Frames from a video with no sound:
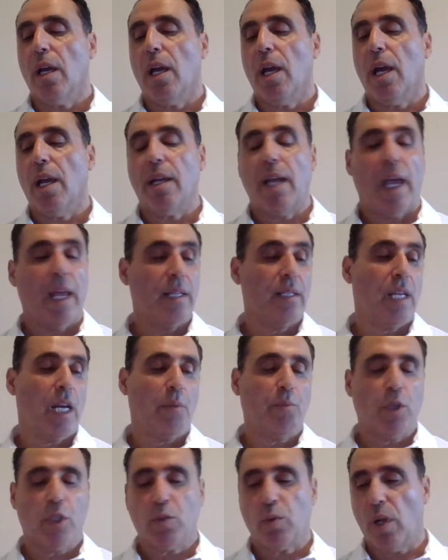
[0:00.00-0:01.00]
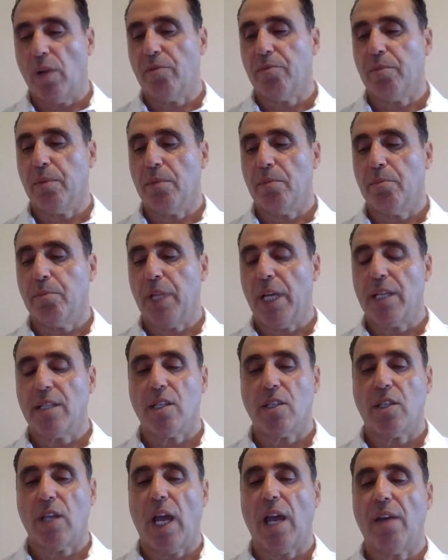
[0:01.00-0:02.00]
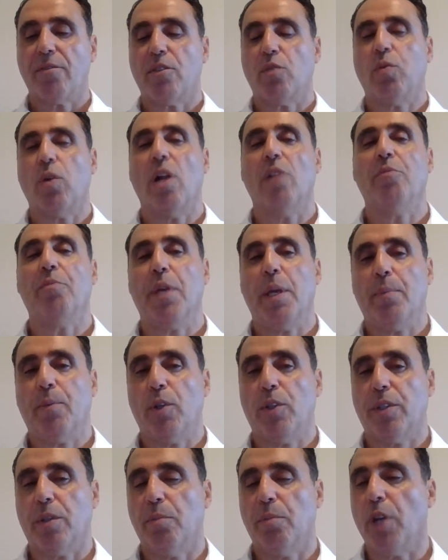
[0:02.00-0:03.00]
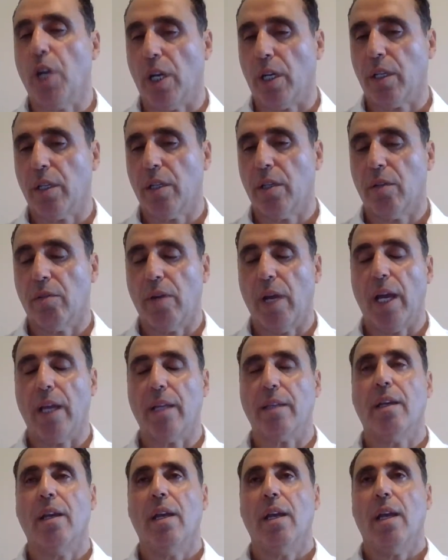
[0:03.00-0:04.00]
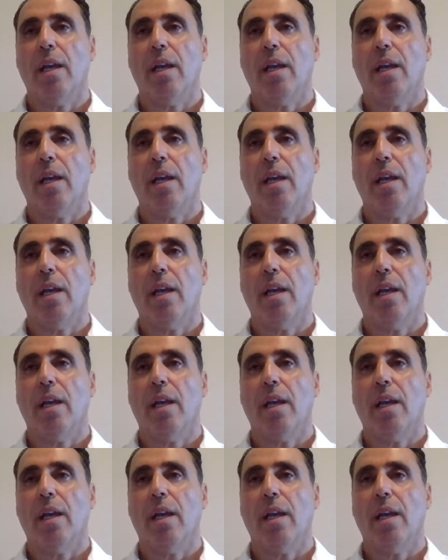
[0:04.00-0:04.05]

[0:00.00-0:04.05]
and I ended up with 12 places, I have 12 people to book, right?